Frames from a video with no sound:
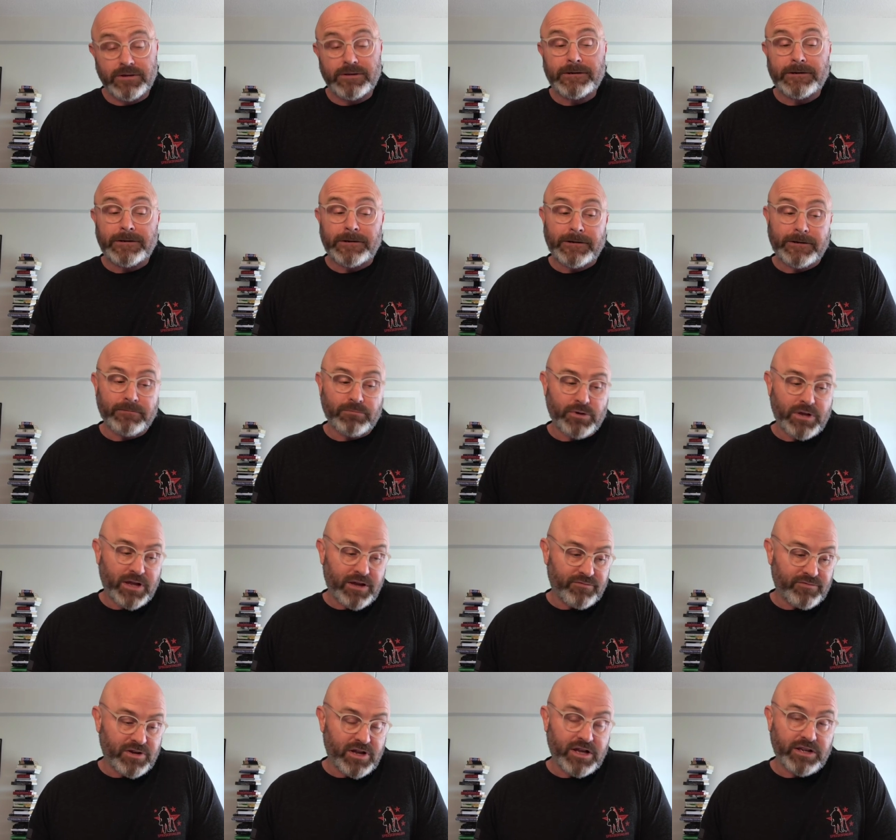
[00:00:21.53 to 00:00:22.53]
Uh, we
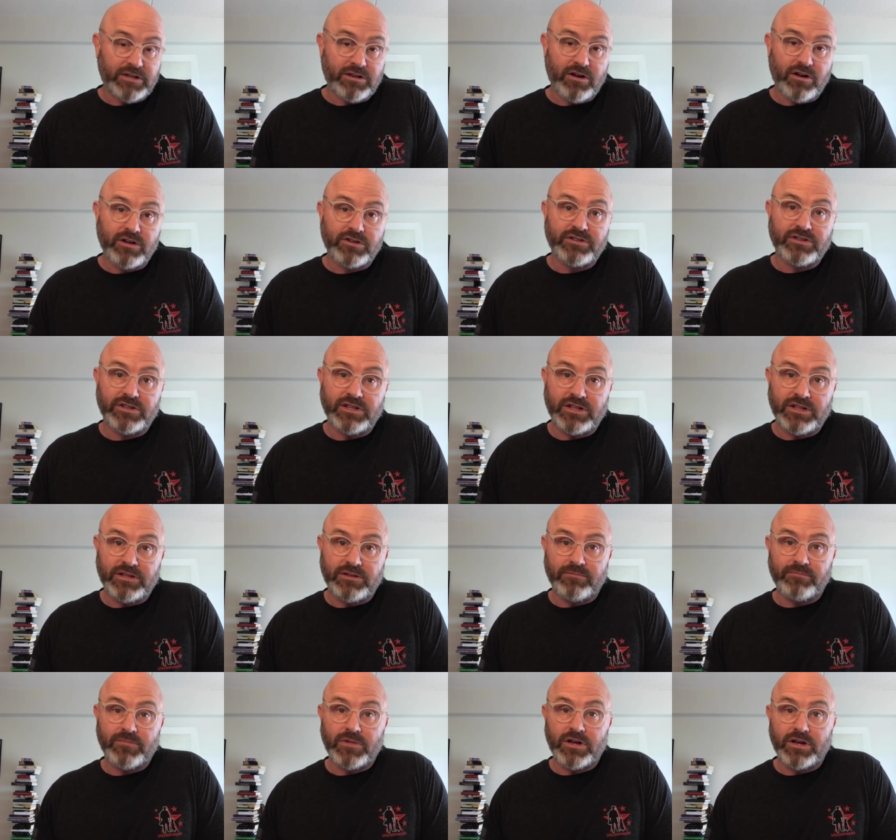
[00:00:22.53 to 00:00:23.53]
have nine dogs that need
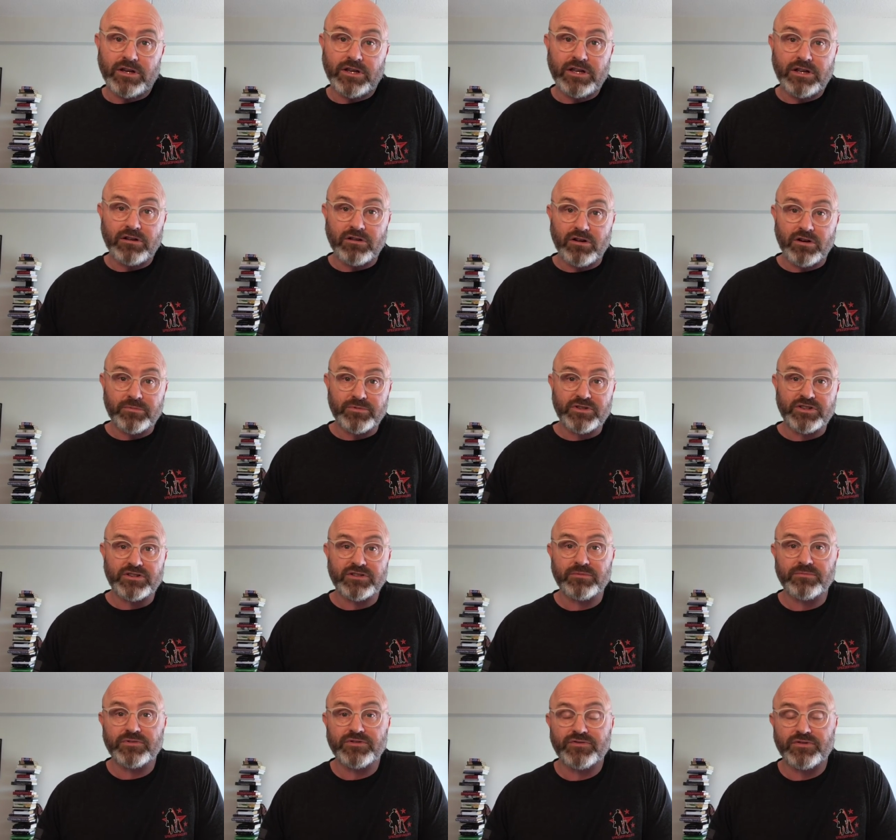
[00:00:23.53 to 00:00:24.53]
uh, heat alarm
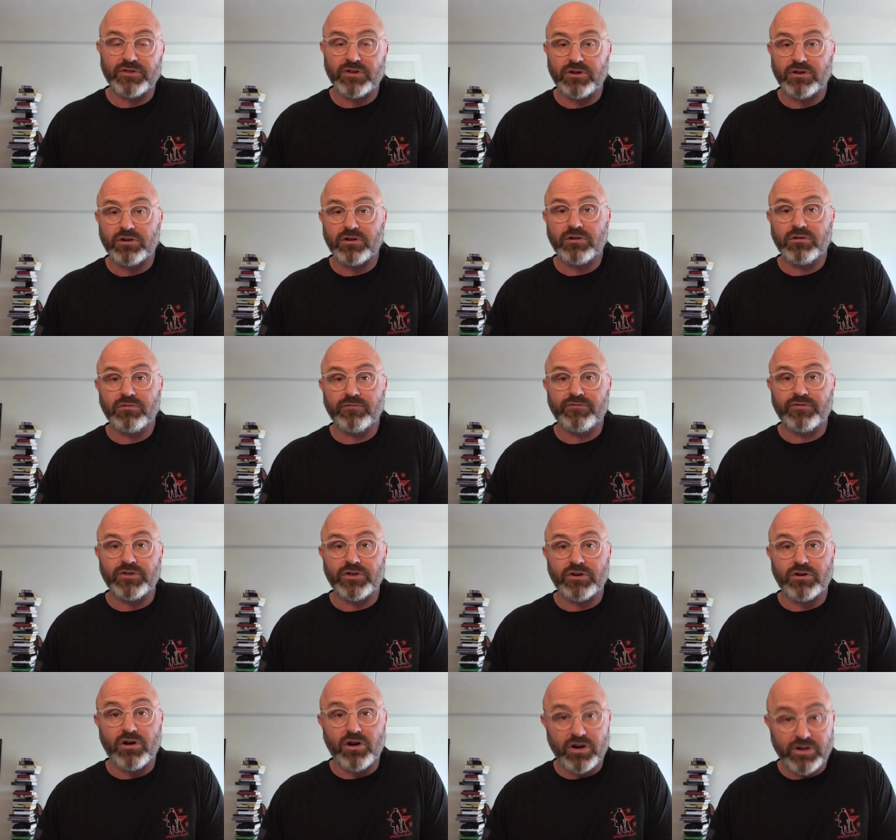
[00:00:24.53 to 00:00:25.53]
systems for their for their
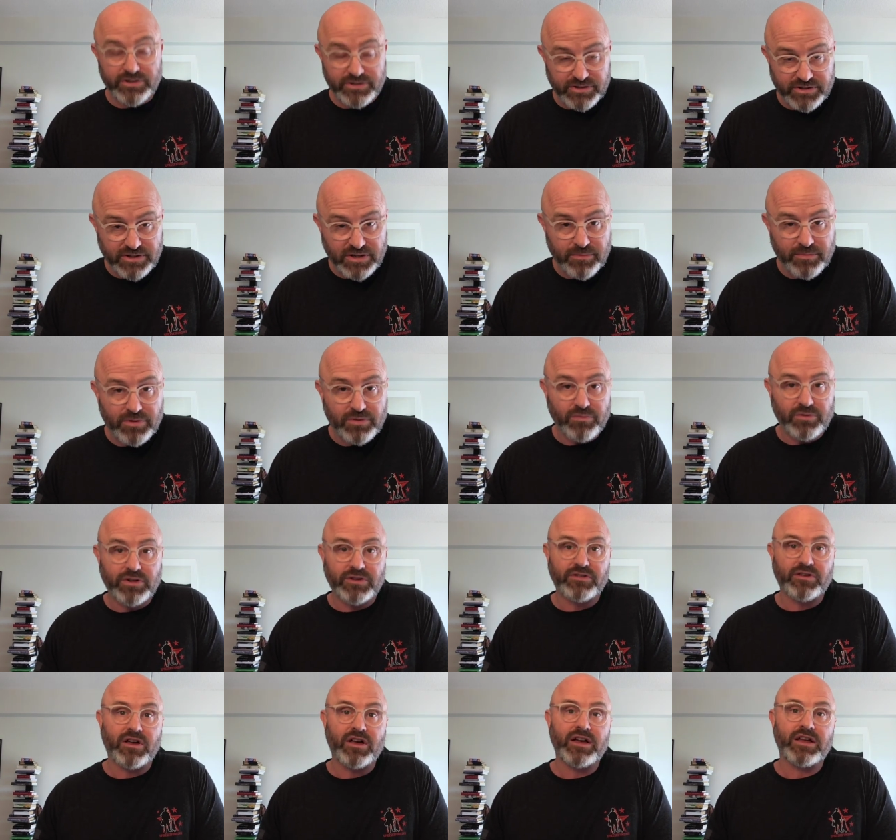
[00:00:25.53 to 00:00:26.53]
cars this summer when it's
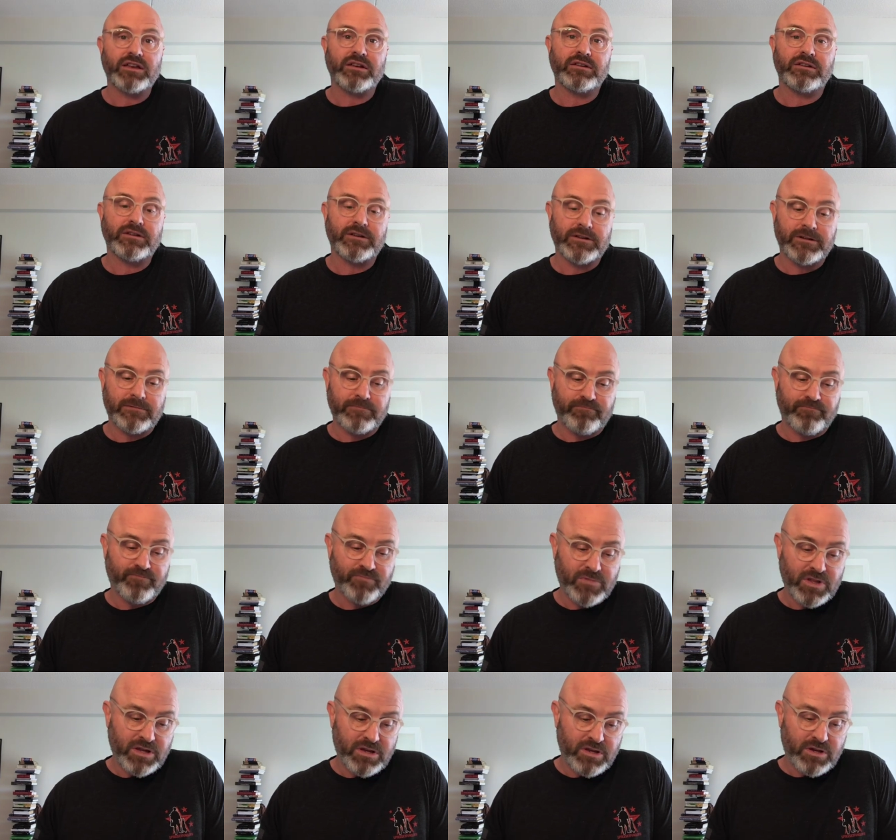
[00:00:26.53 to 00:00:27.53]
hot. Um,
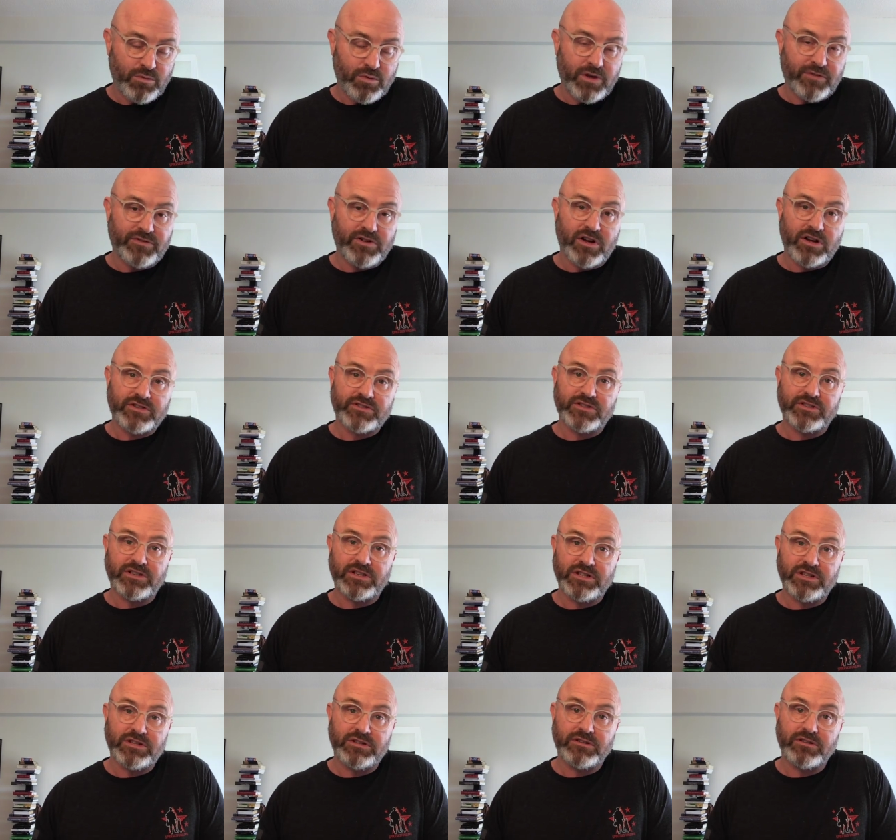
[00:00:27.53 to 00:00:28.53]
we have dogs that
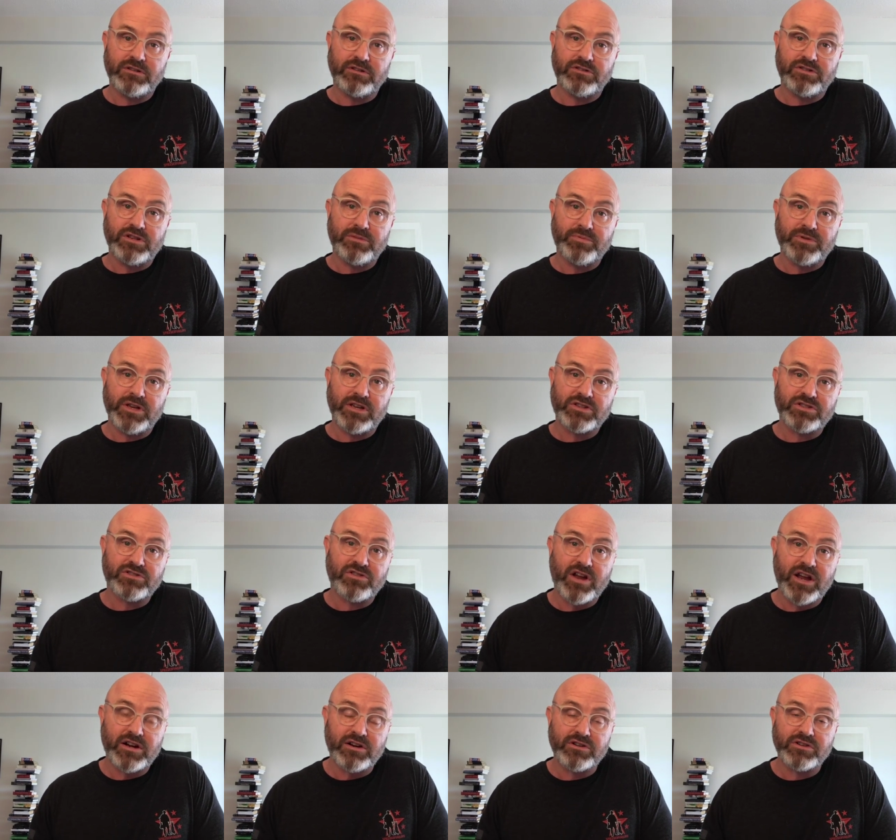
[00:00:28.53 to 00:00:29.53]
need GPS
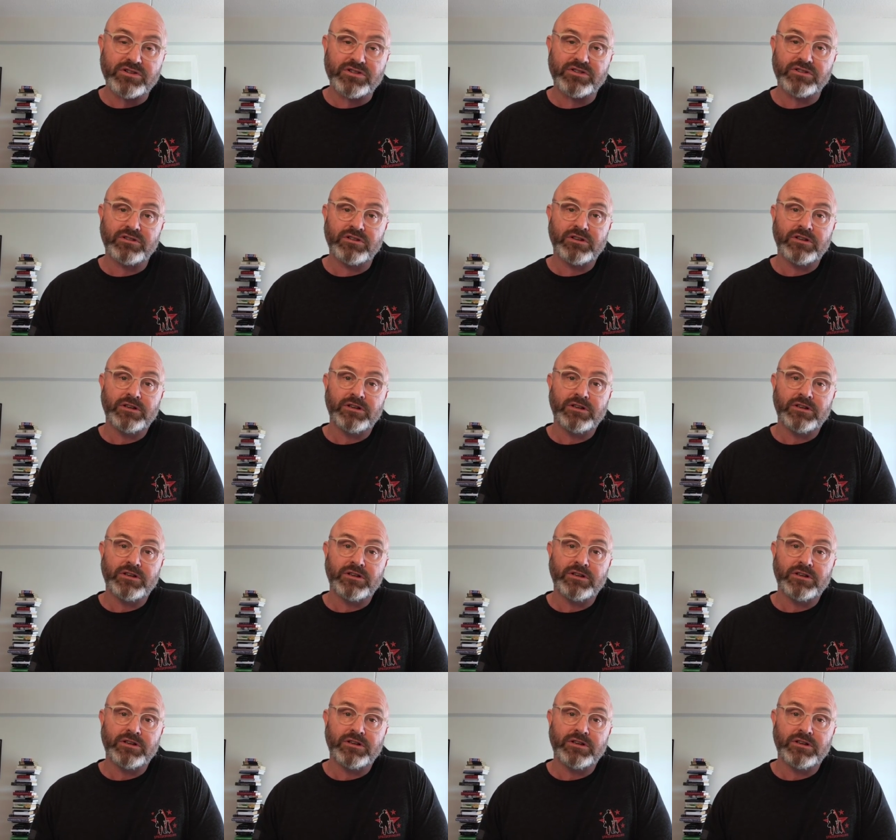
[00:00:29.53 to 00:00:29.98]
trackers